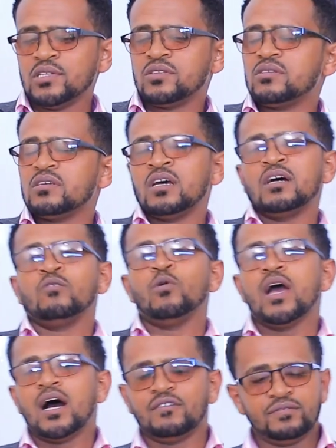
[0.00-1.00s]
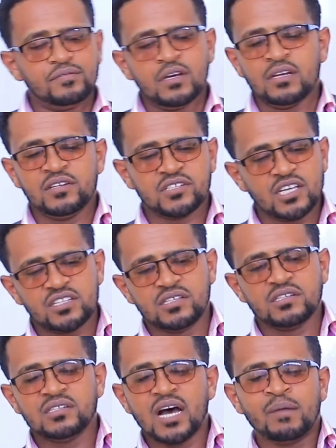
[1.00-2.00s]
is we have
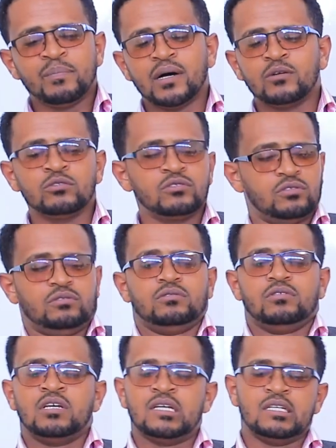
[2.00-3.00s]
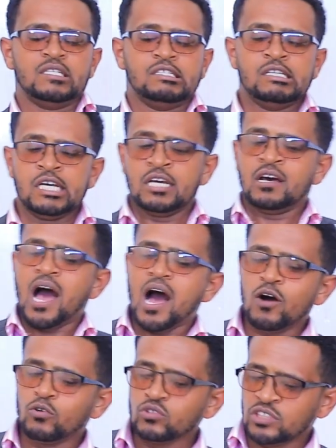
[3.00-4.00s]
discussed about
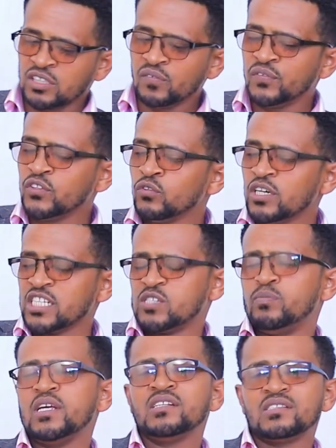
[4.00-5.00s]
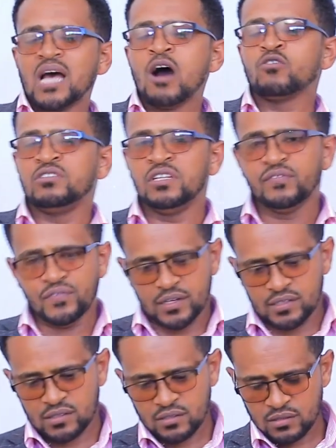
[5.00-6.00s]
how the view explains our
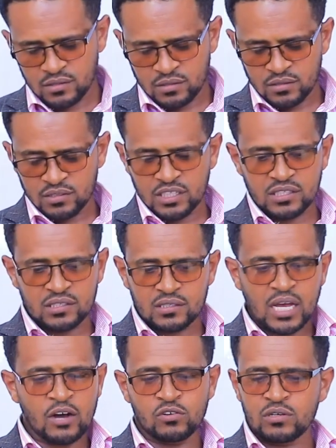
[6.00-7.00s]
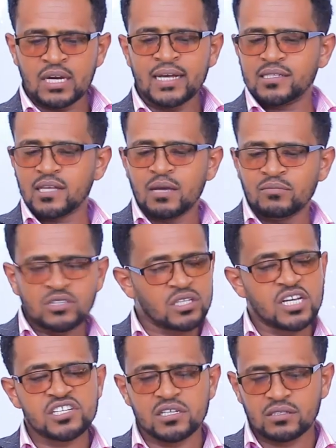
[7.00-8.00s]
difference. This is our last time
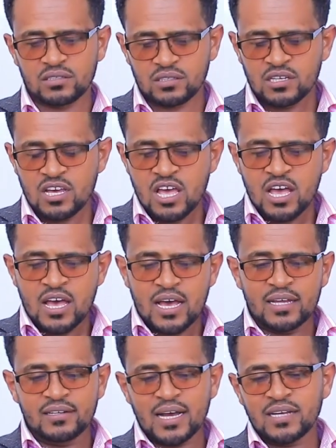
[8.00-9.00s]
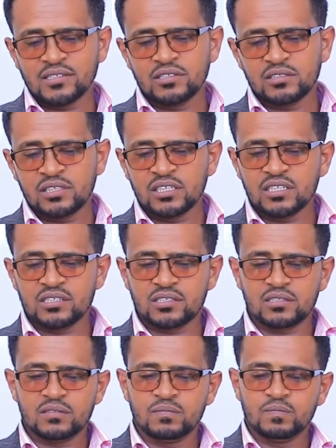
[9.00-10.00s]
discussions. And the other thing
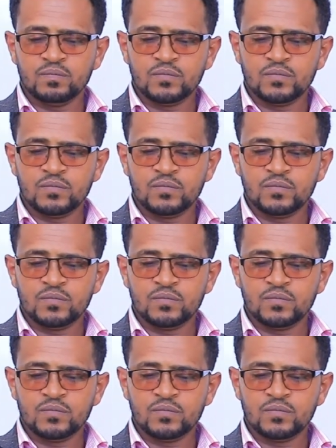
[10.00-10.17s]
is